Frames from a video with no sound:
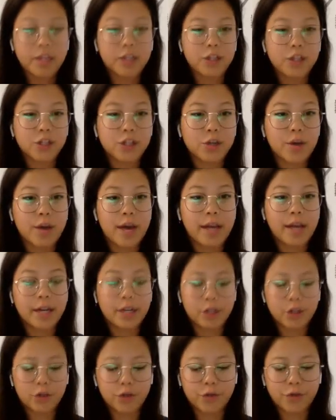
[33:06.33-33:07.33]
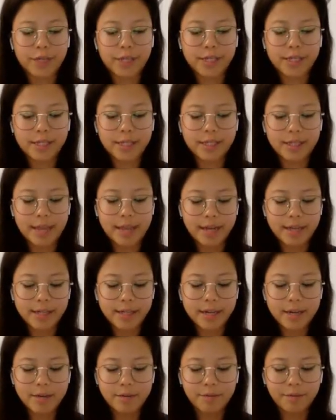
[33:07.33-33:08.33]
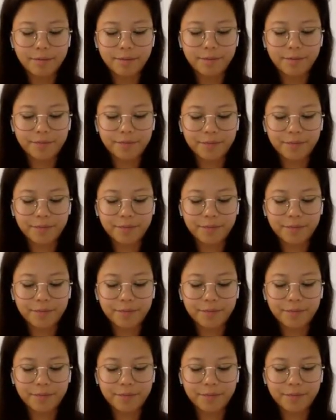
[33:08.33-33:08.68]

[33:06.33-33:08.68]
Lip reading: And just go ahead and crease that down.